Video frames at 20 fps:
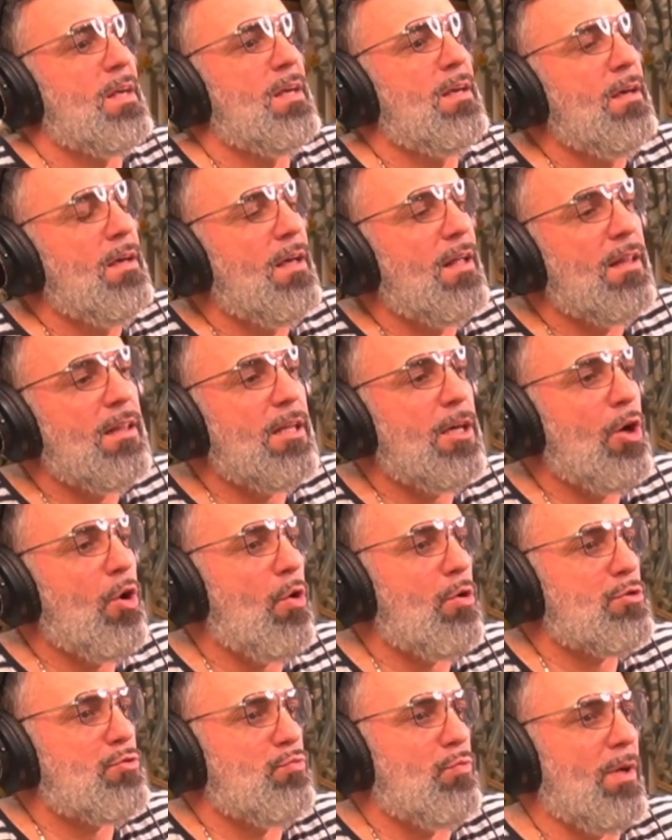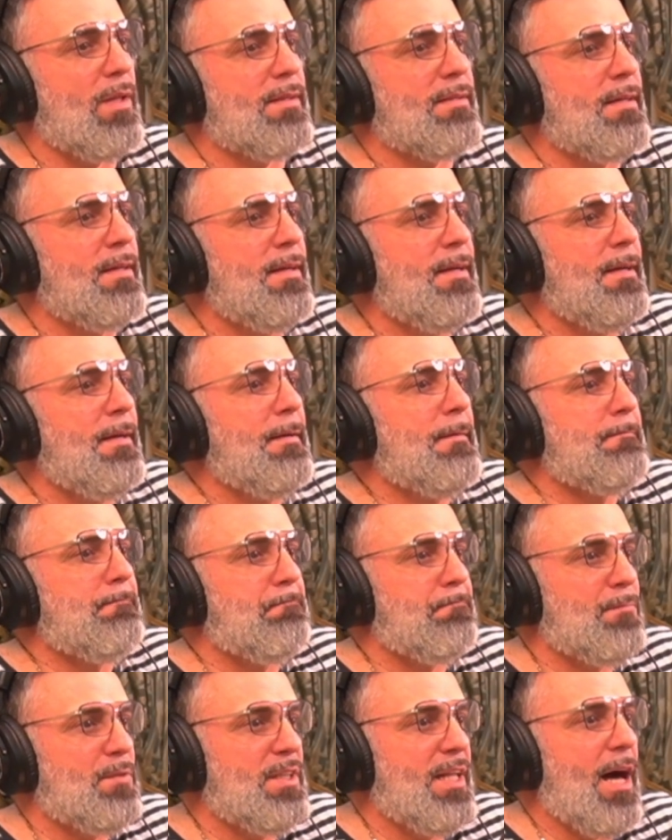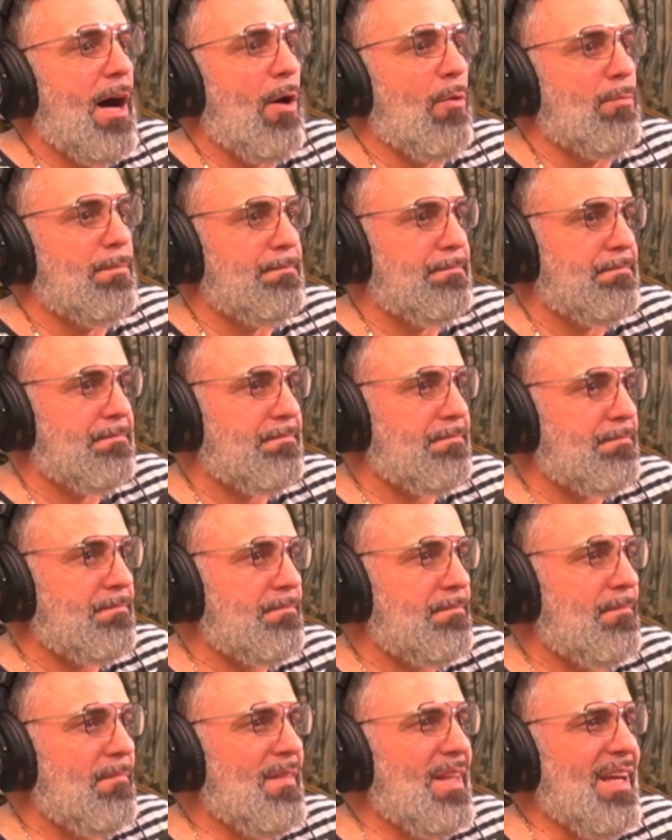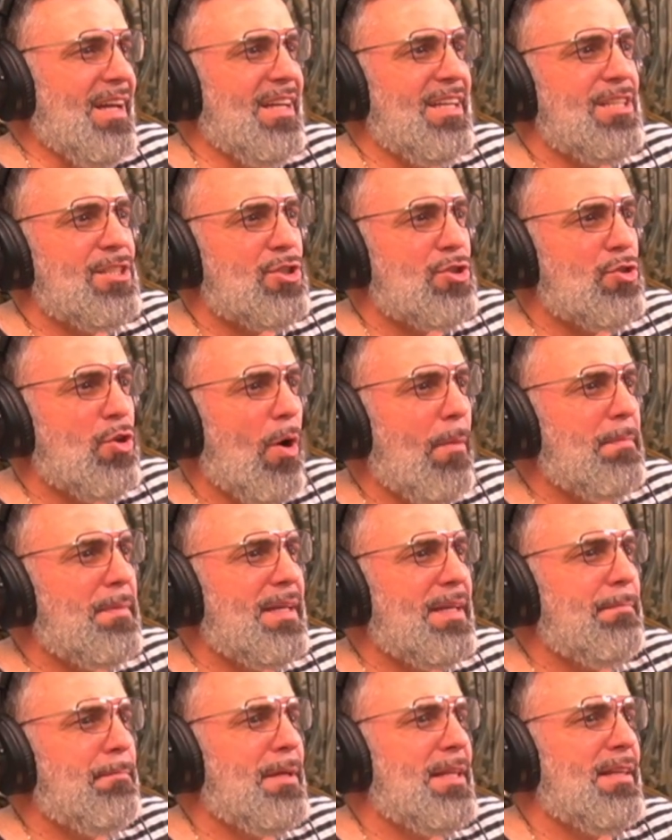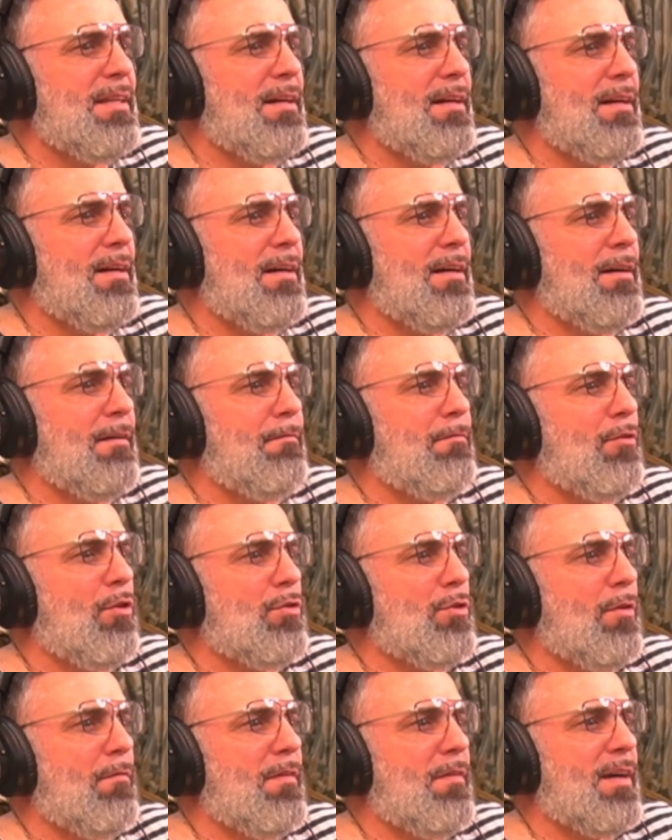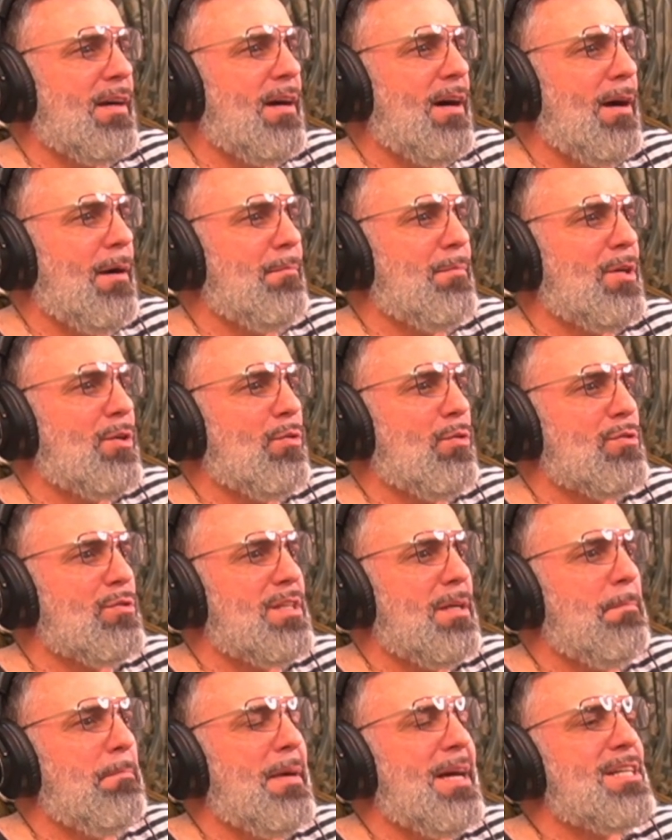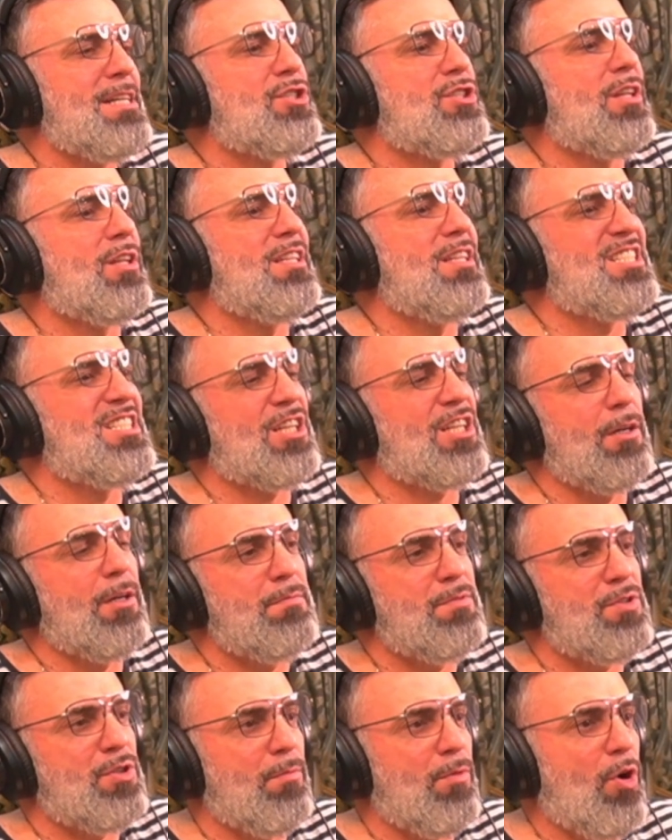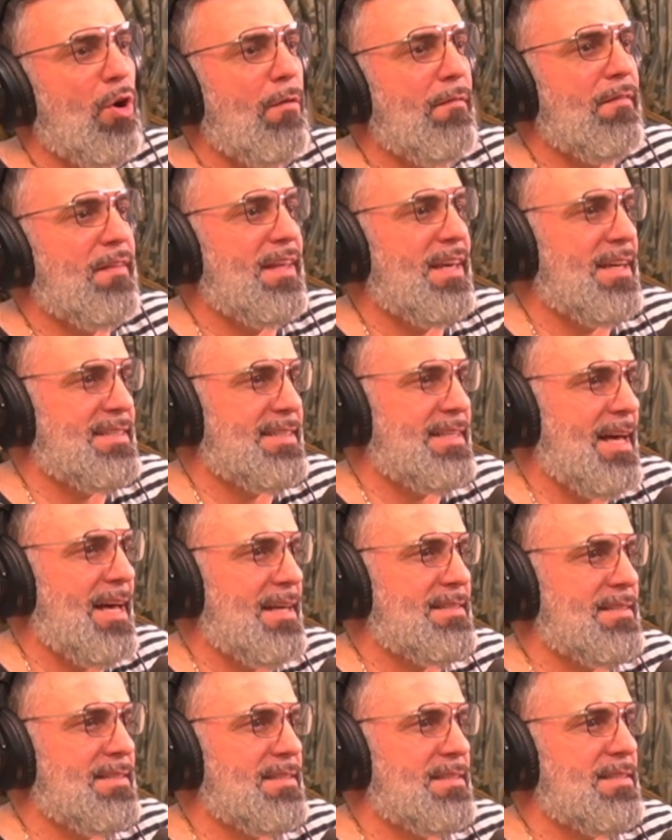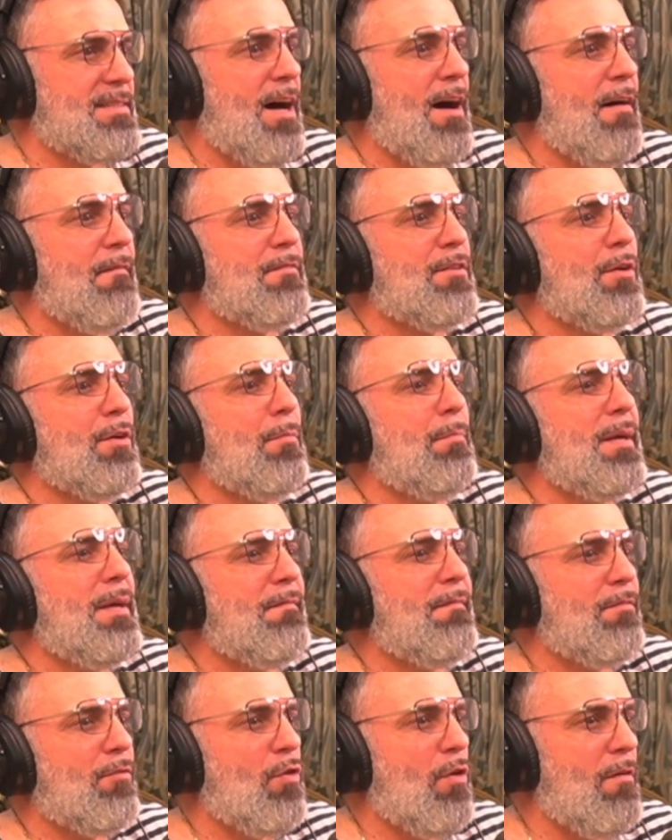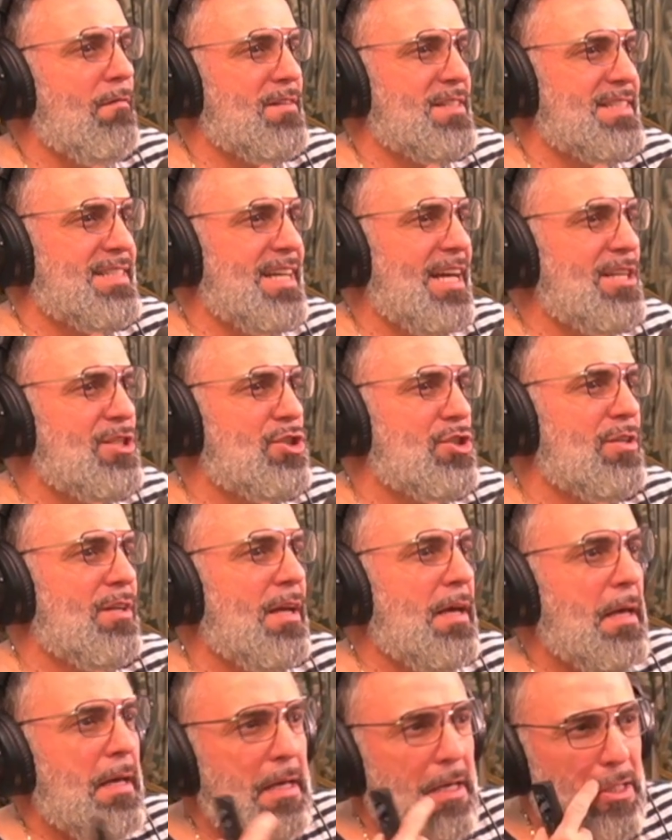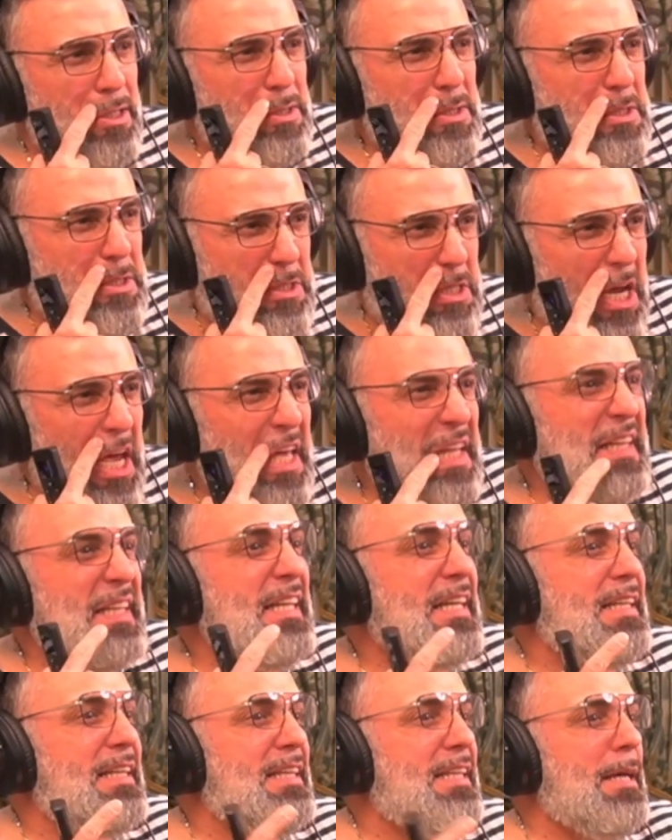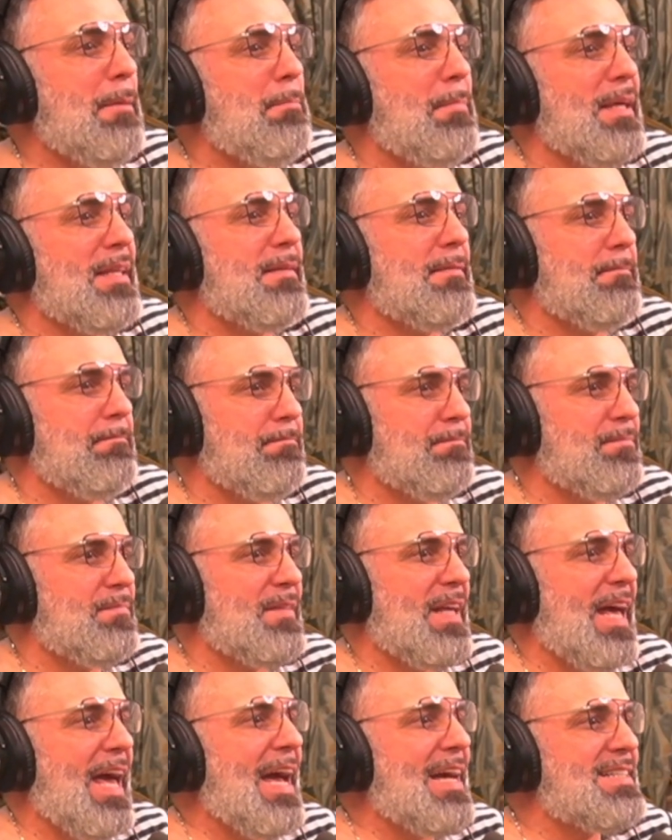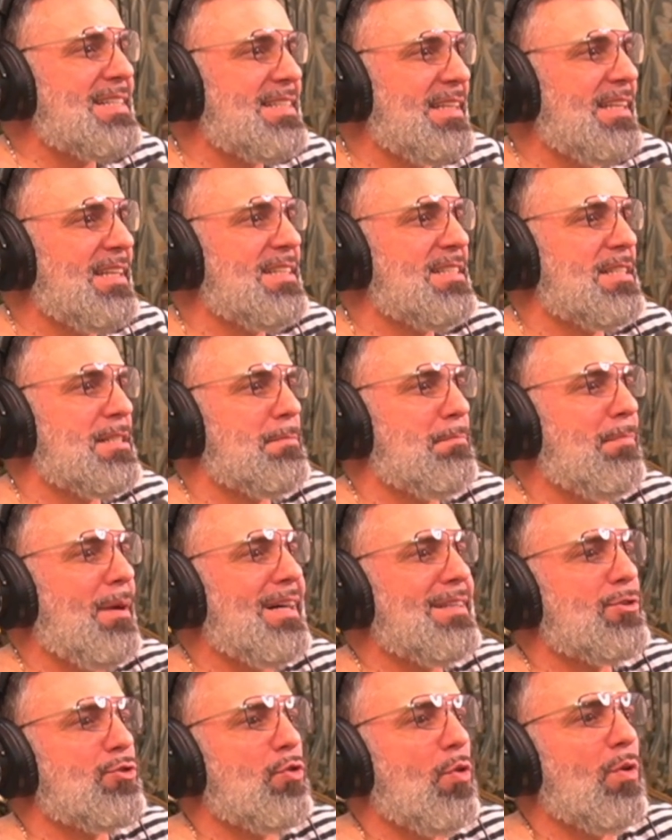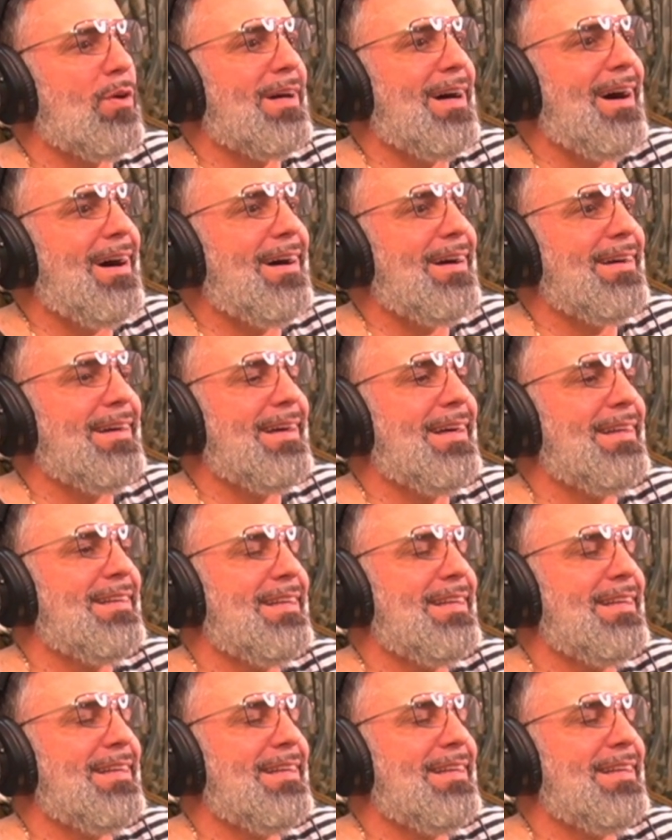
Lee Oswald. Now, he stopped him in the front of the car because he matched the description of the assassins. After a brief conversation, J.D. Tippit exited his patrol car and